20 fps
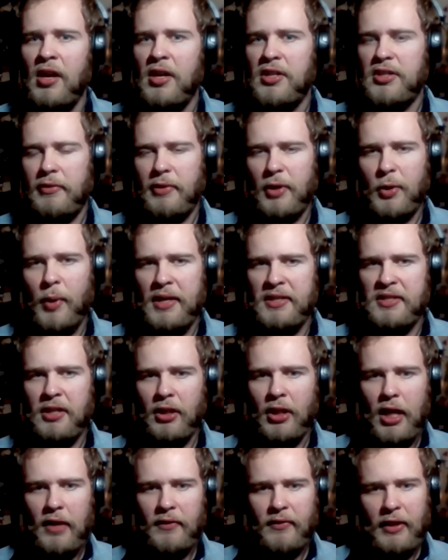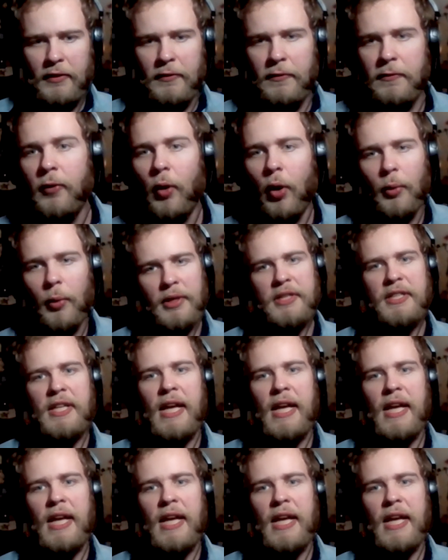So I requested a lot of like forward